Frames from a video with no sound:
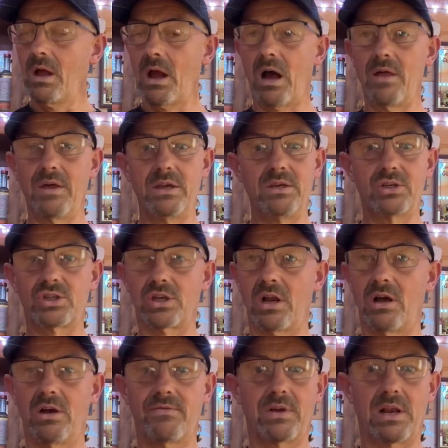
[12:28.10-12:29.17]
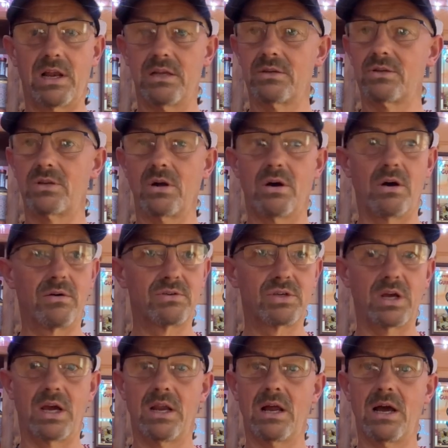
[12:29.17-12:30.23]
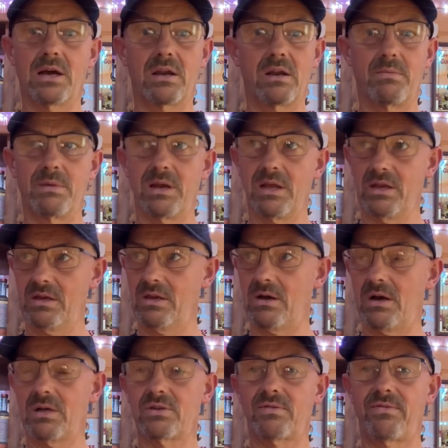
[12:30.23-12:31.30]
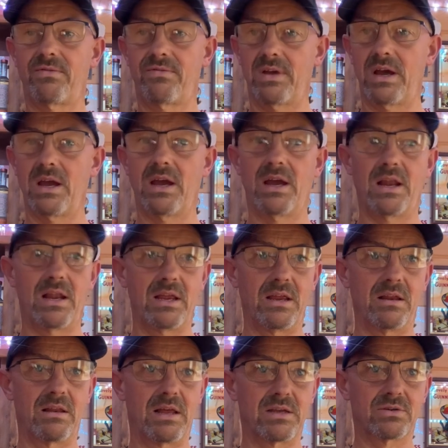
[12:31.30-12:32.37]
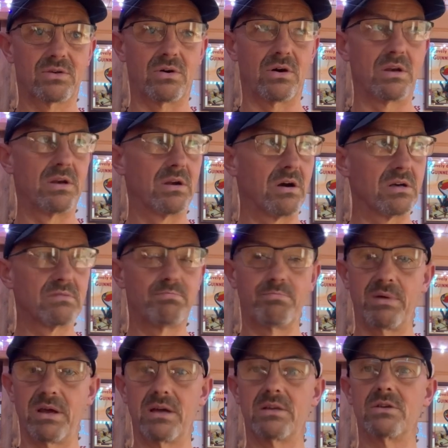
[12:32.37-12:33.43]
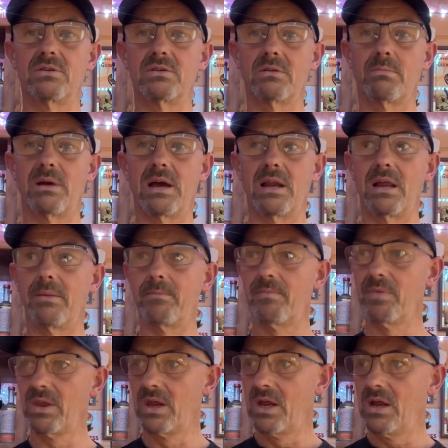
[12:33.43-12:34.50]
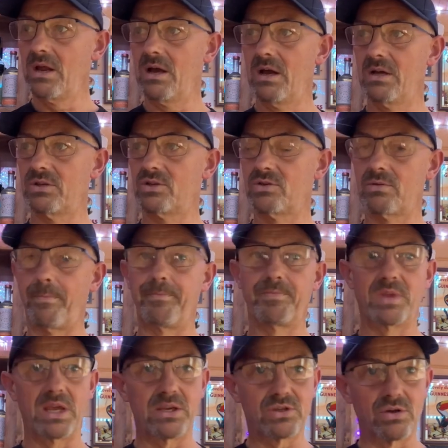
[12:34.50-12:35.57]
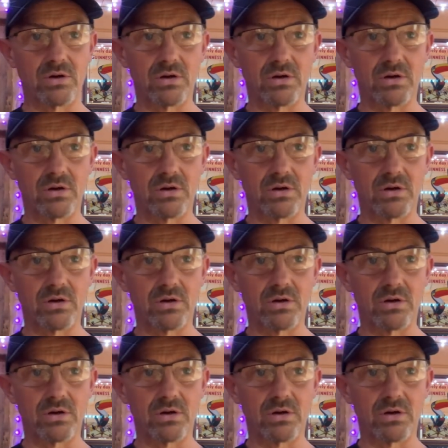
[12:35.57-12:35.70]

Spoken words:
And then your saliva glands start saying, hang on a minute, you know, that's got a nice bitterness about it. It